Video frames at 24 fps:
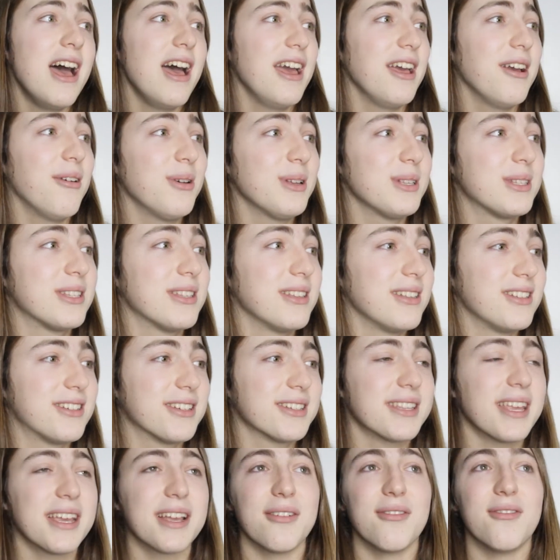It was
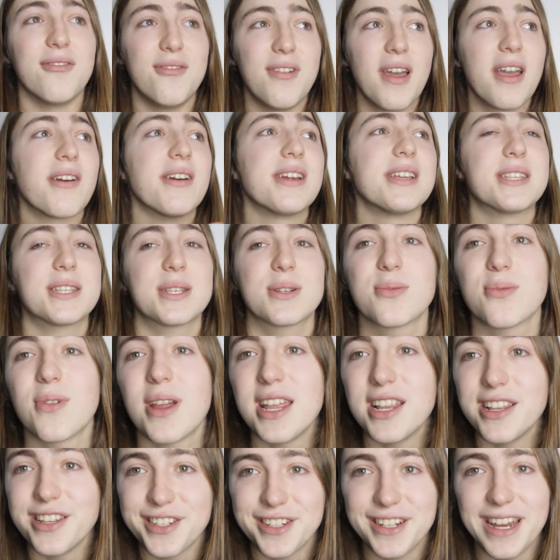just like a very
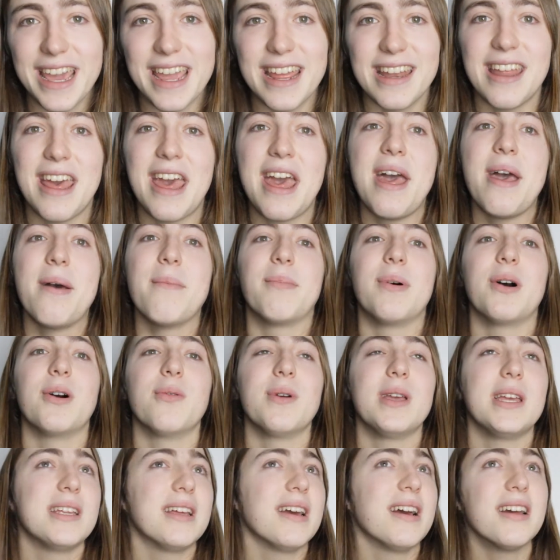strange night, but
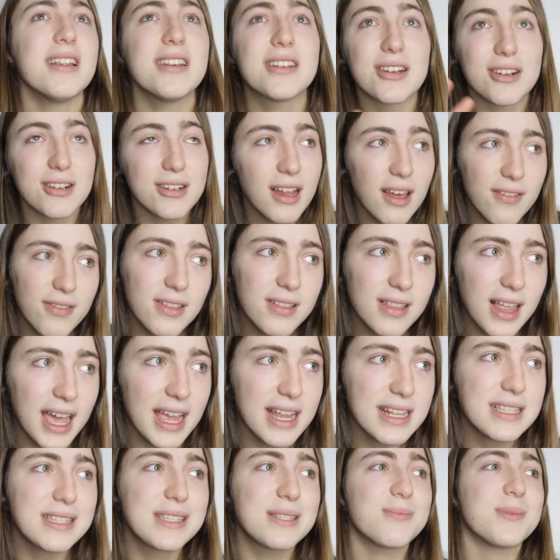we turned off the
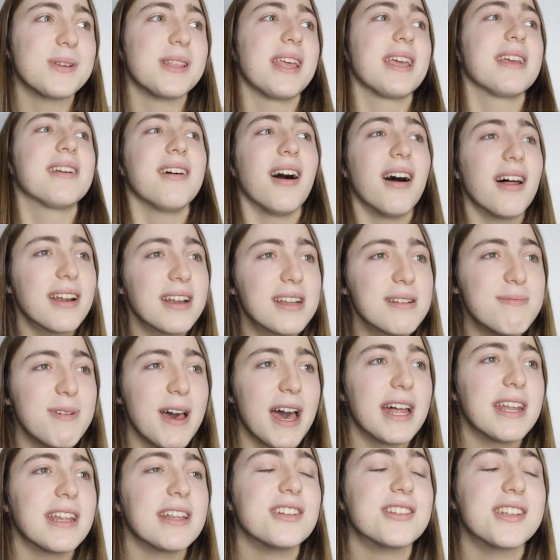lights, we like got into
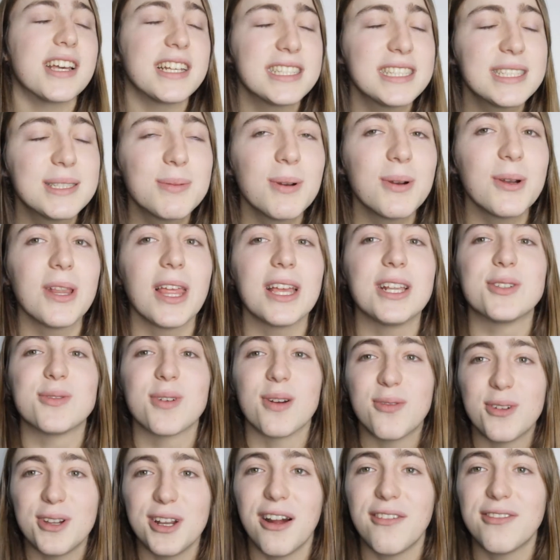bed, and just as we were like
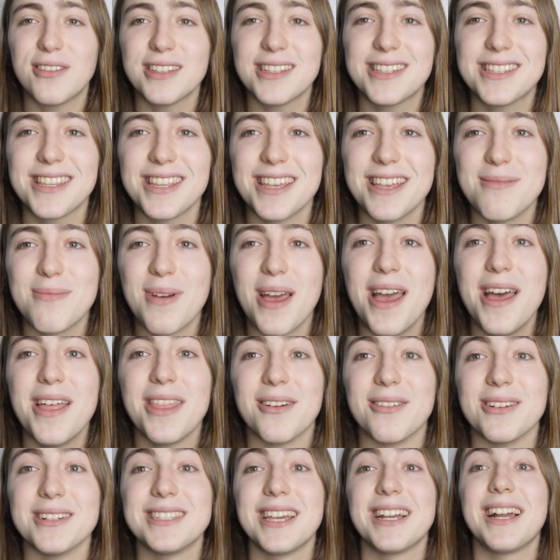drifting off to sleep,
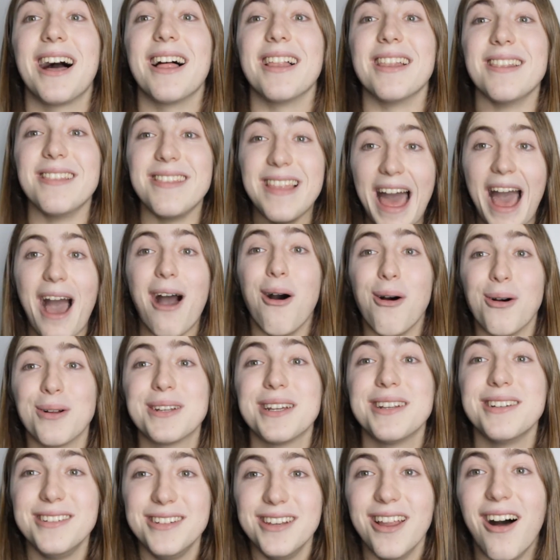there was like a
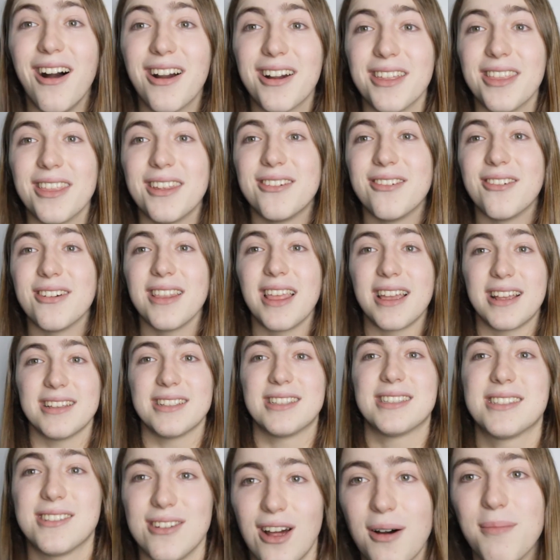loud knock on the door, like
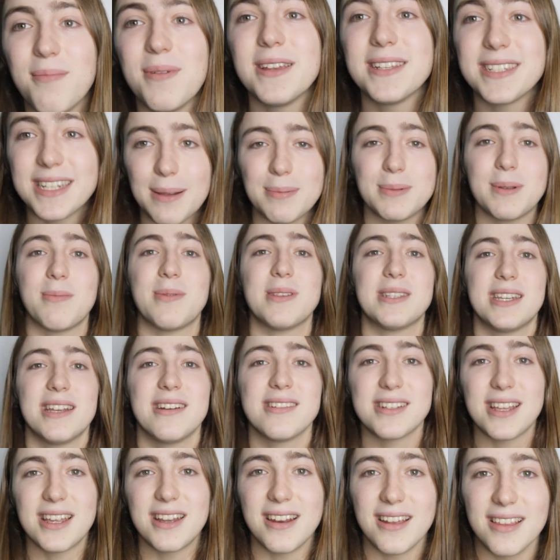stomping steps up the
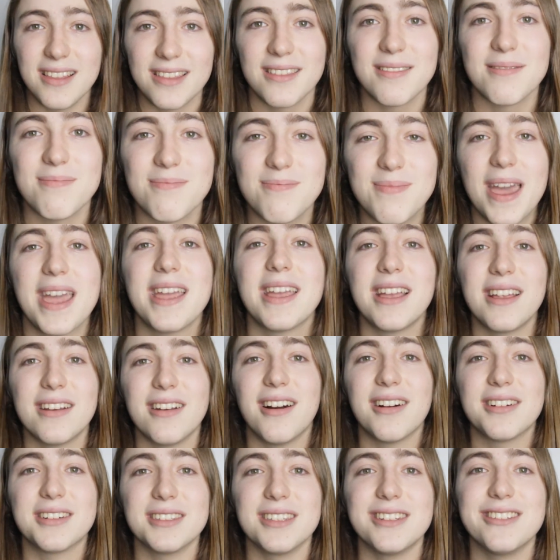stairs and a banging
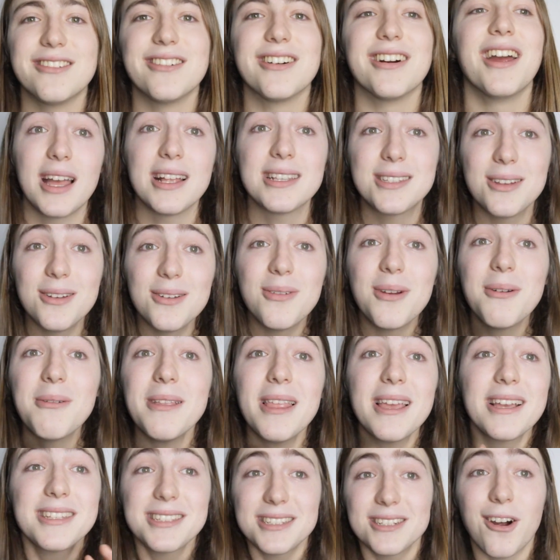knock on the door. And so we were
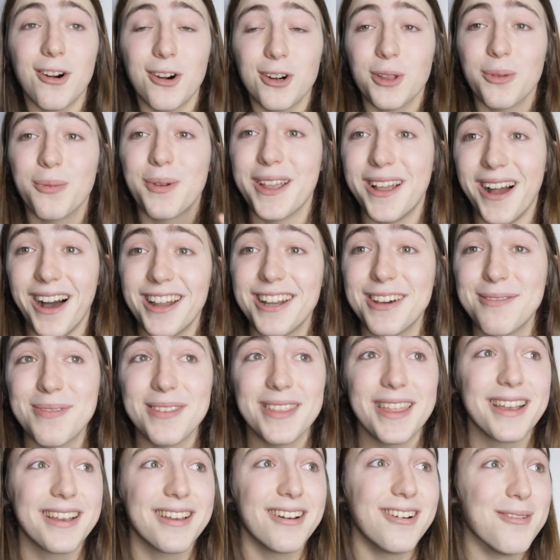like startled. We got up
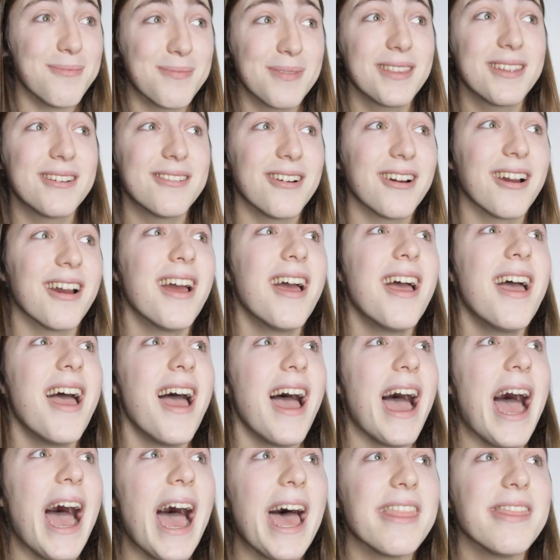and like opened the door,
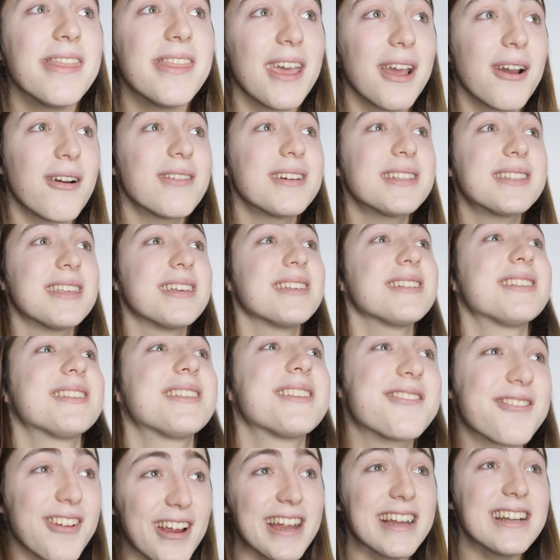and there was this
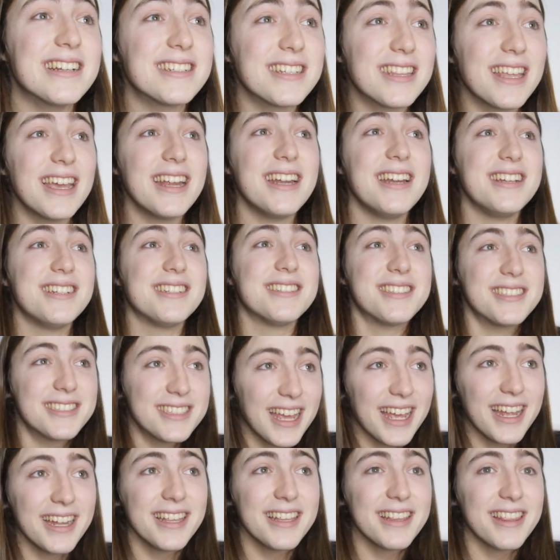strange lady just
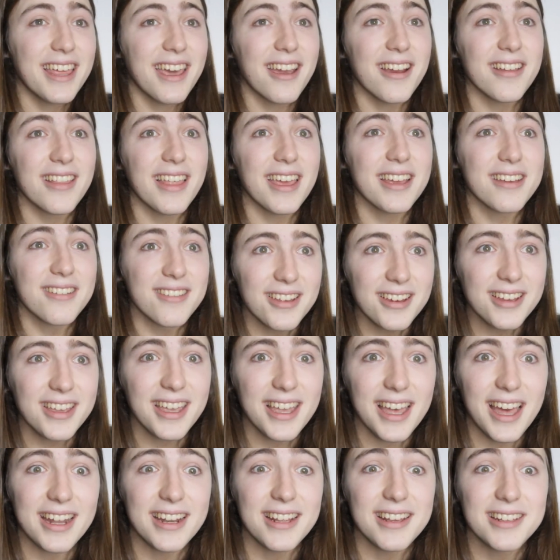standing there like
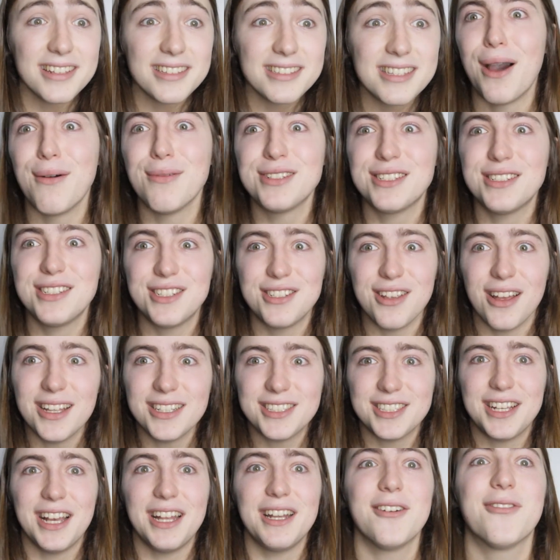looking at us. And when she saw
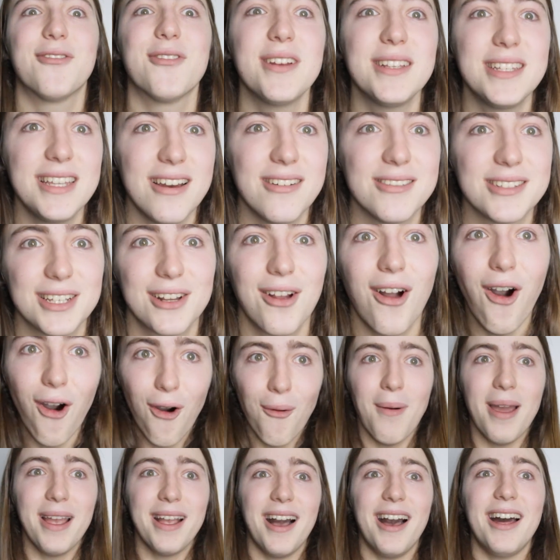us, she kind of freaked out and was like,
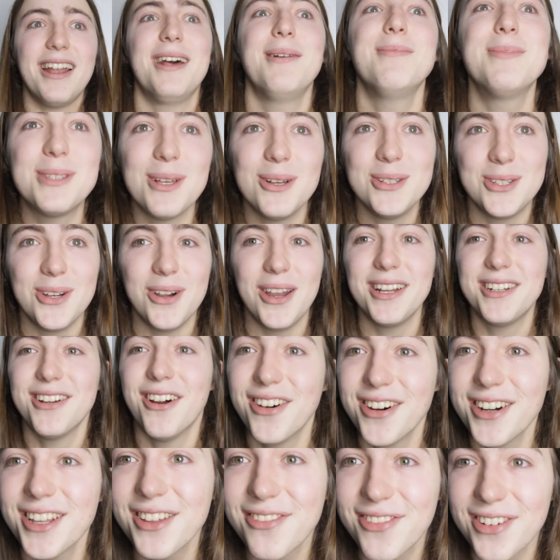"Oh my God, I'm so sorry, I
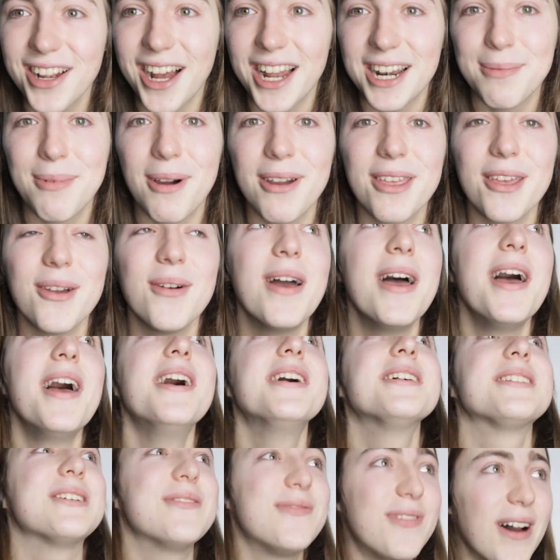totally forgot about you."
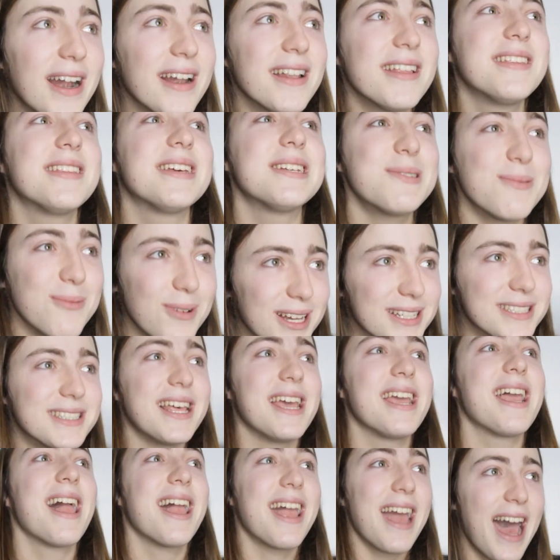So finally this was
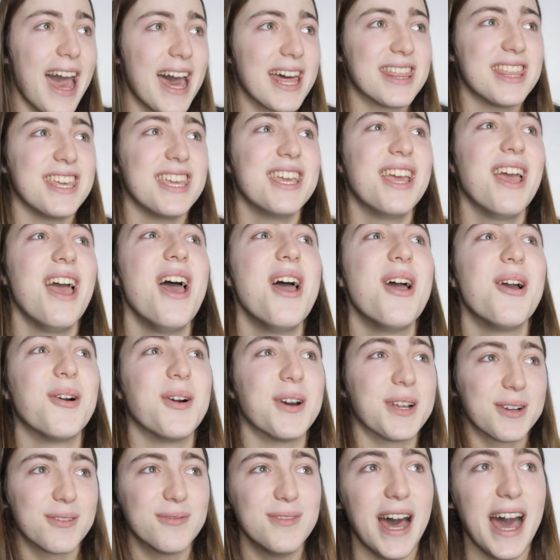like Kathy who
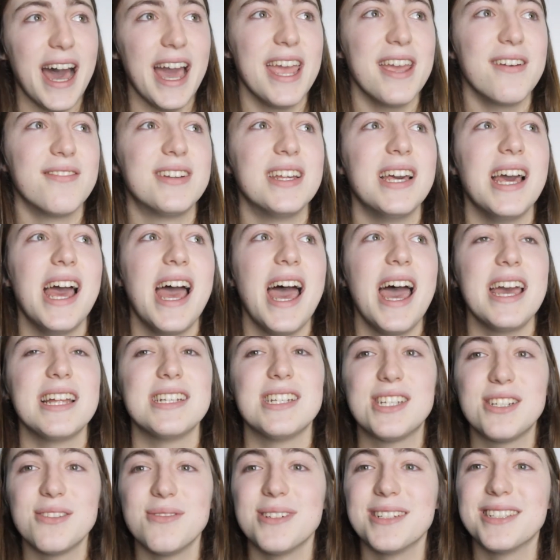had arrived,
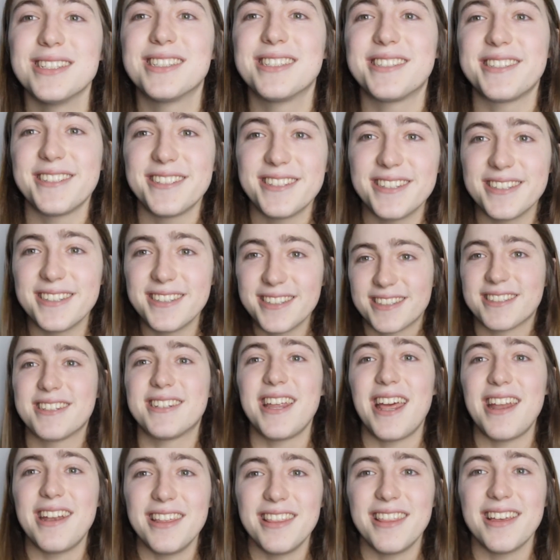and she was
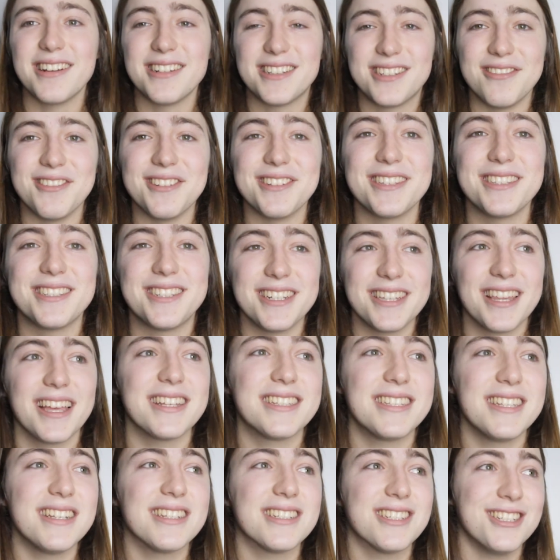standing there. She had like
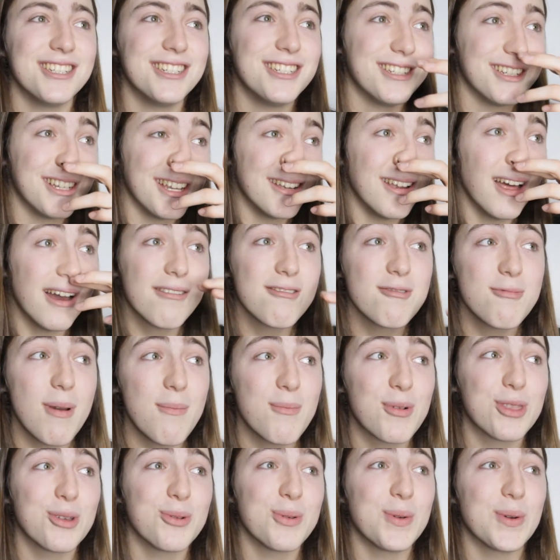seen us. She did not
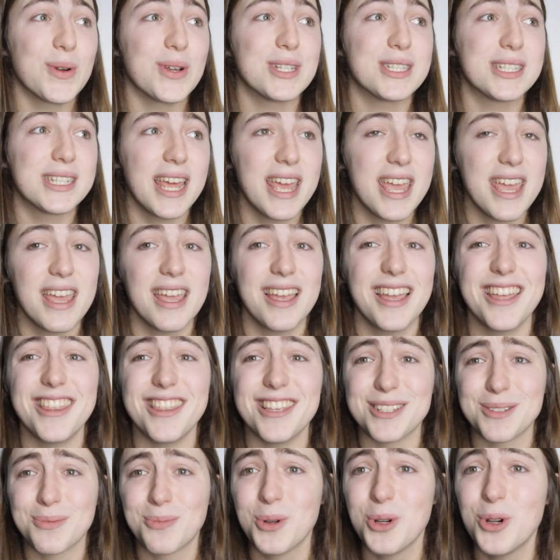remember that we were staying in
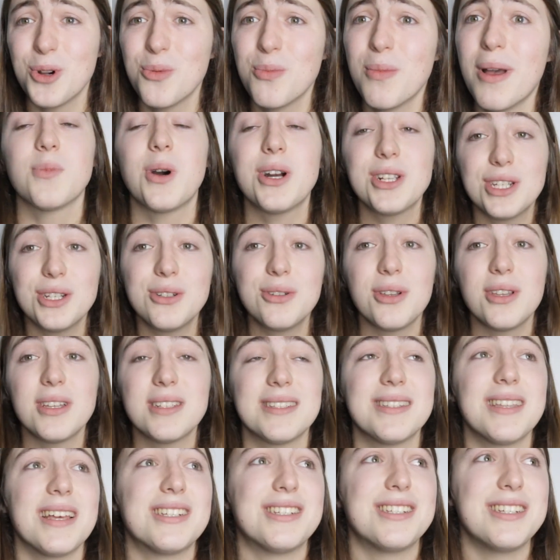this room. What she told us
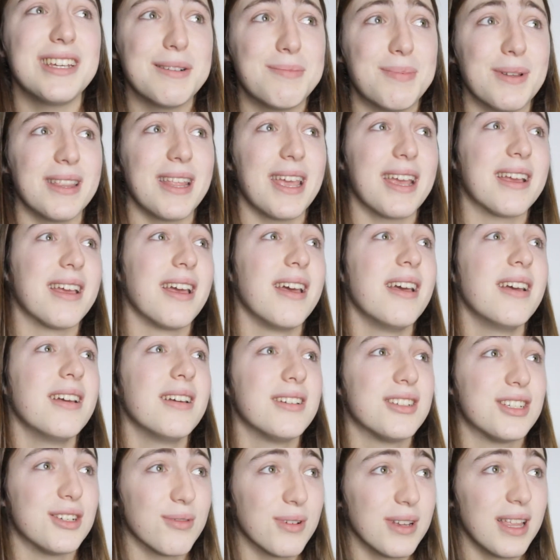is that she had been like,
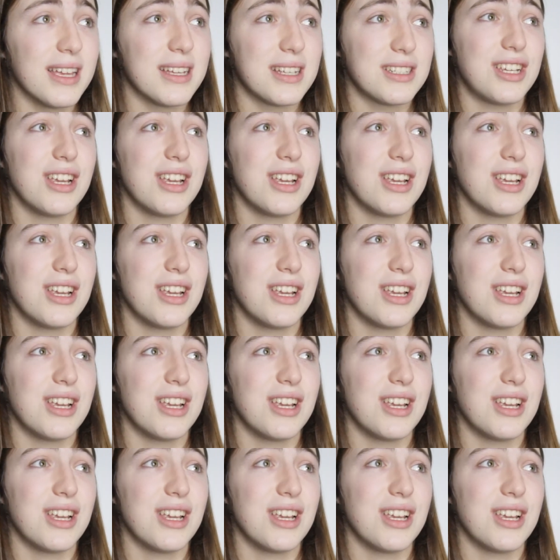she realized that